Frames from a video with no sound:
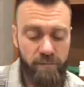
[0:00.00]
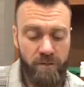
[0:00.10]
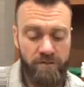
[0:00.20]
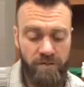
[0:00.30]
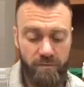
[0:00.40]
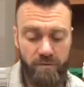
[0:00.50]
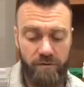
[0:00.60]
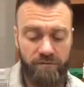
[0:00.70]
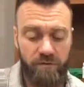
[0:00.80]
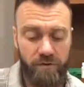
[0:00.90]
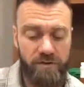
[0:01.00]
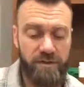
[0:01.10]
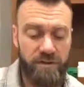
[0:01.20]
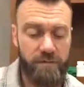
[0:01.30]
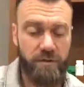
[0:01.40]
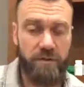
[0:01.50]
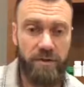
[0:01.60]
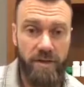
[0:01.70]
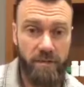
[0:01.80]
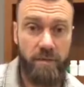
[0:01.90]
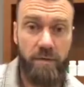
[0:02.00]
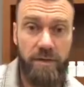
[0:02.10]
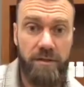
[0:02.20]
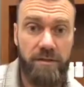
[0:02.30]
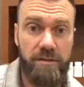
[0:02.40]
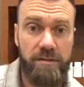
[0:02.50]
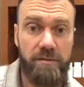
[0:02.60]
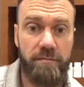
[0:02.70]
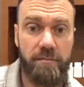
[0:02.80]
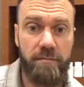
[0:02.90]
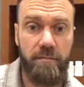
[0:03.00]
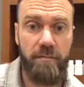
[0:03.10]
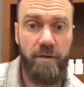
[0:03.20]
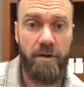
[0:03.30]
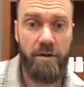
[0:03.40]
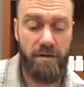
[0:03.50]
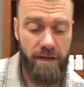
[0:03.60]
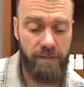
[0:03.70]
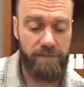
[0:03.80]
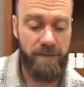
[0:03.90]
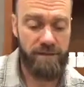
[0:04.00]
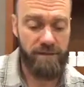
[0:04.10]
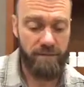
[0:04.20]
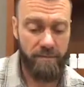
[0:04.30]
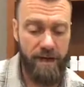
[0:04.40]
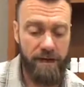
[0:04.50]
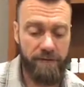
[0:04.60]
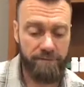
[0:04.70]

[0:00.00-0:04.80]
So that's one of the first things we look at when we get this lab testing back.